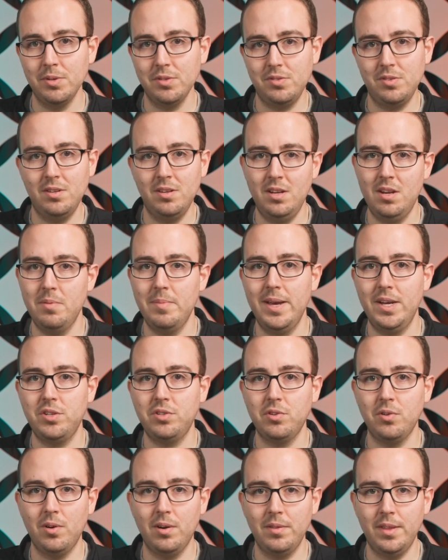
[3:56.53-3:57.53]
so you need to make
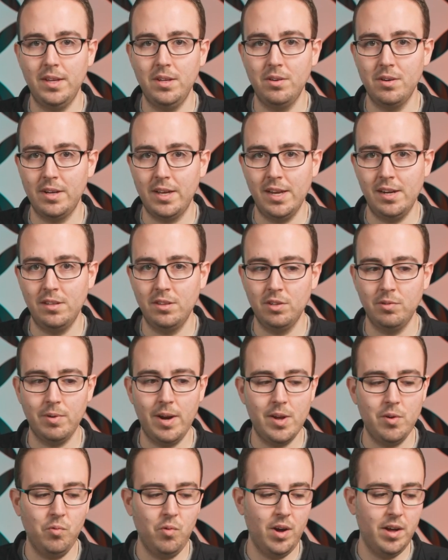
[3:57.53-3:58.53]
sure that you're getting the
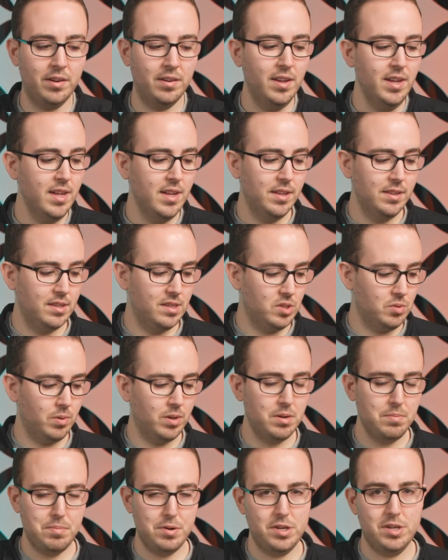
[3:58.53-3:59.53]
right one. This
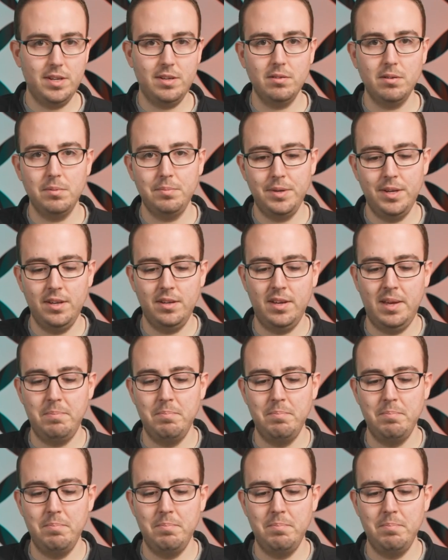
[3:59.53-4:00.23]
one in particular being